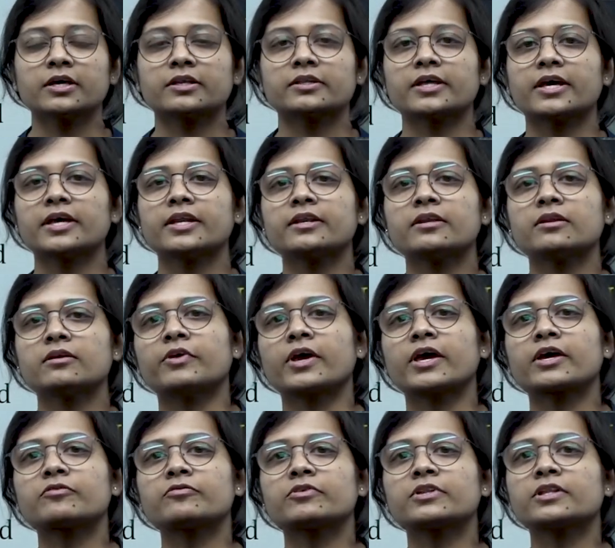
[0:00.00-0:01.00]
then
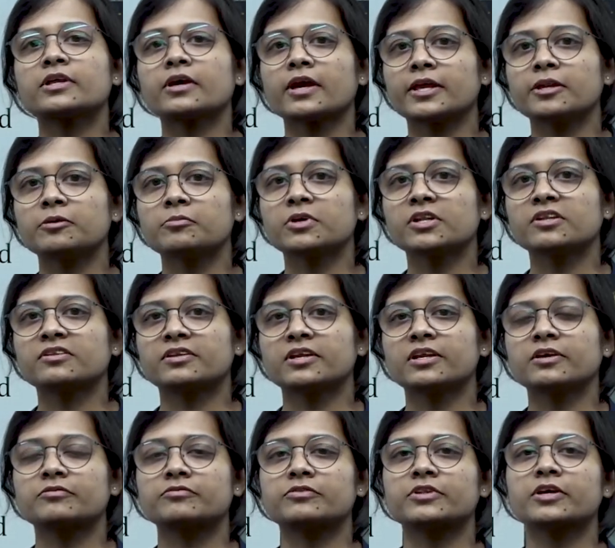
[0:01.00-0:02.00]
where will the animals
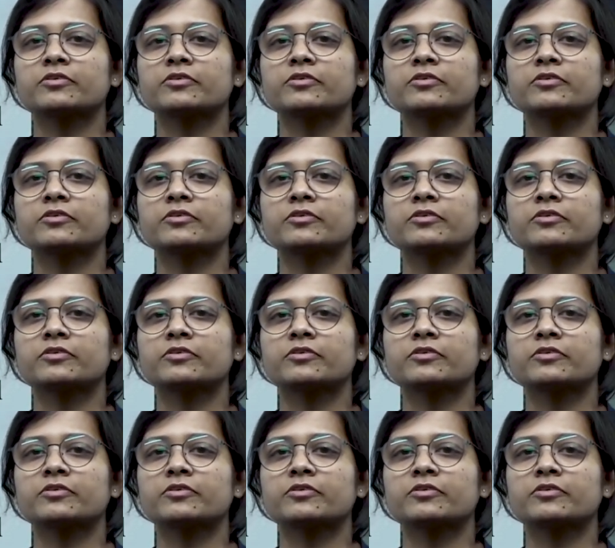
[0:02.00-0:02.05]
live?